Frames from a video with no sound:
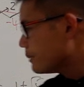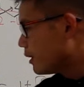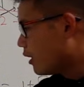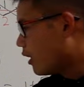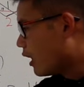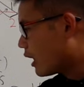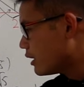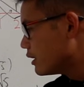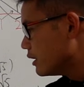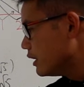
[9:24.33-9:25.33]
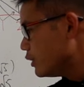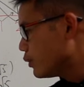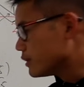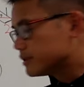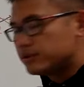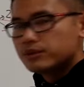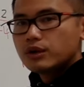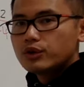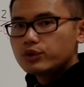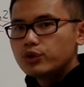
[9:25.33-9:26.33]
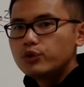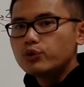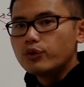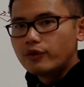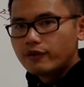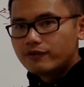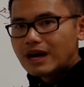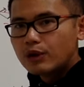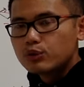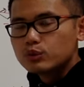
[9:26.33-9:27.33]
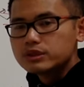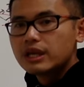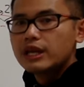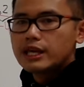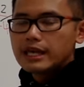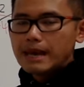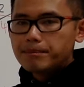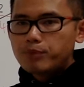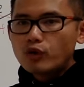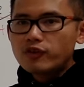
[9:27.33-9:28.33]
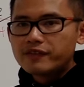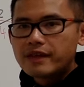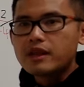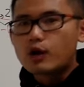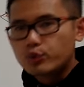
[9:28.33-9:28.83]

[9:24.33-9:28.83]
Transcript: about r equals to two values, and both of them are